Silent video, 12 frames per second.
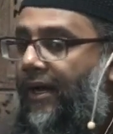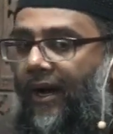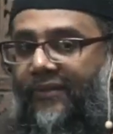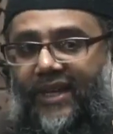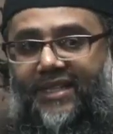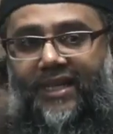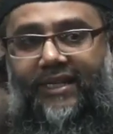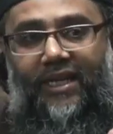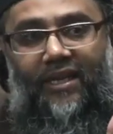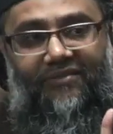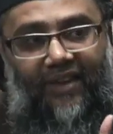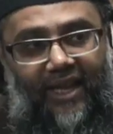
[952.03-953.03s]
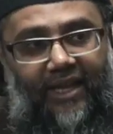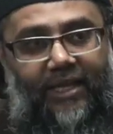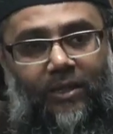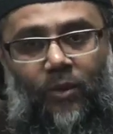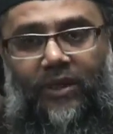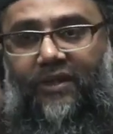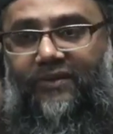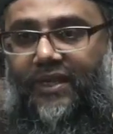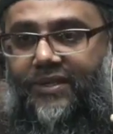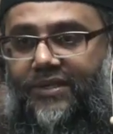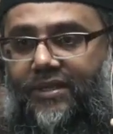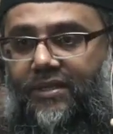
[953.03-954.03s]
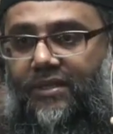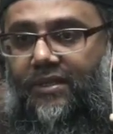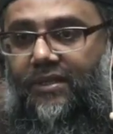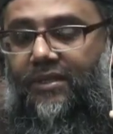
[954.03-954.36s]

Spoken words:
And they said, if any one of us,